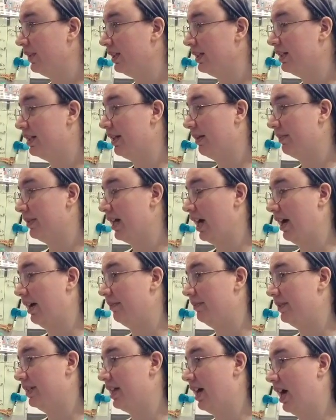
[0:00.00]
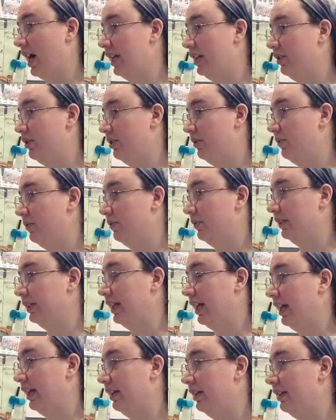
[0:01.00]
Sometimes I do
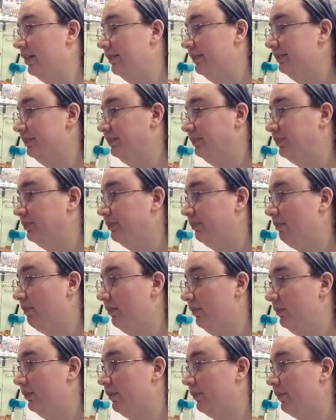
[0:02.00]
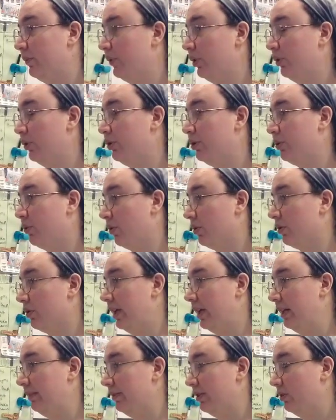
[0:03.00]
like shorter
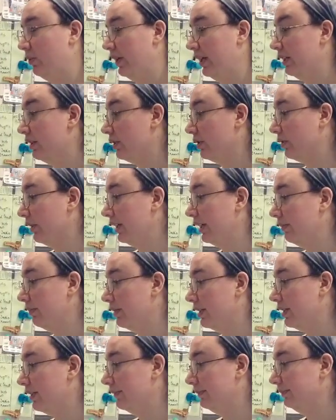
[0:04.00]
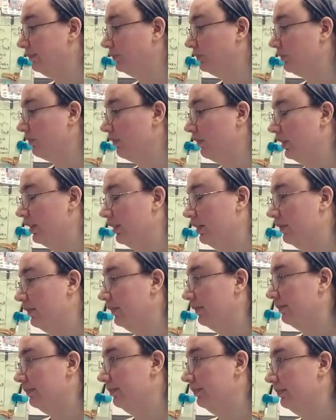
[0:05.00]
in between streams of
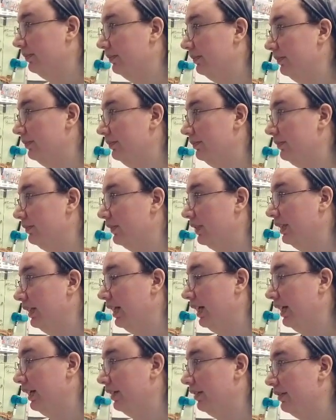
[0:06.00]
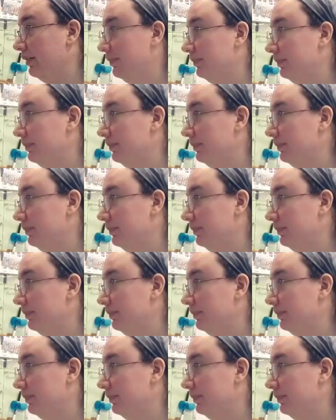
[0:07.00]
like